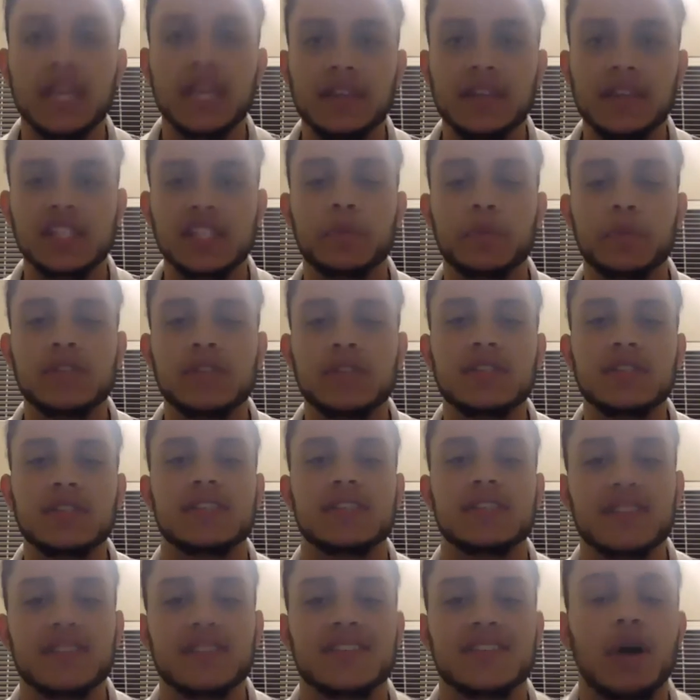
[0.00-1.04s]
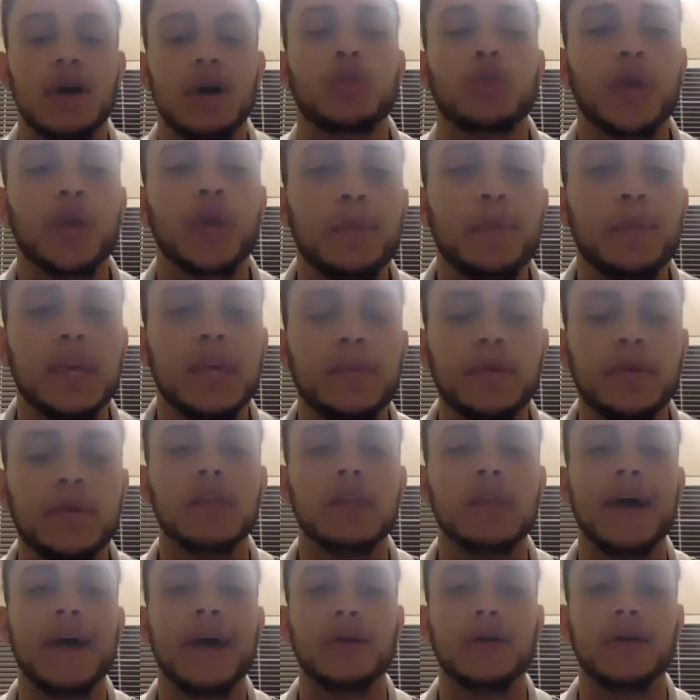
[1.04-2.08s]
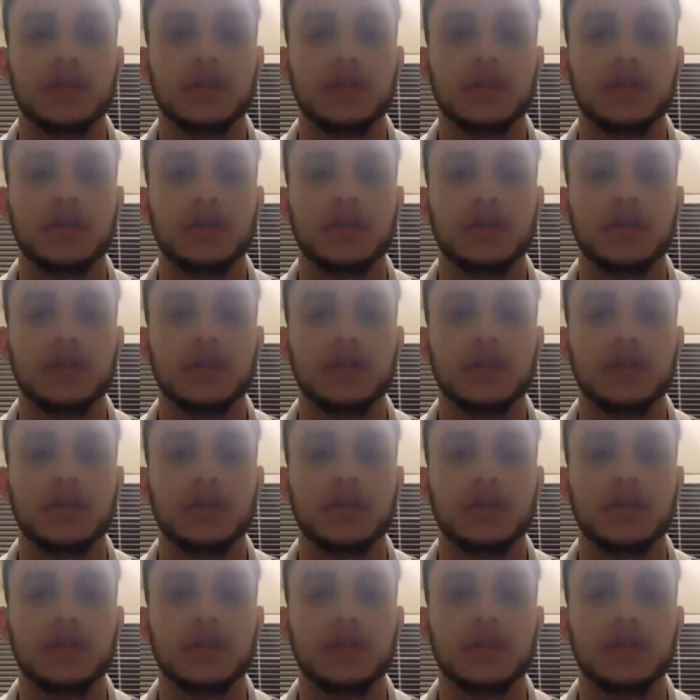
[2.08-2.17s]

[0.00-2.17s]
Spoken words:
business is to tell 3 people about it.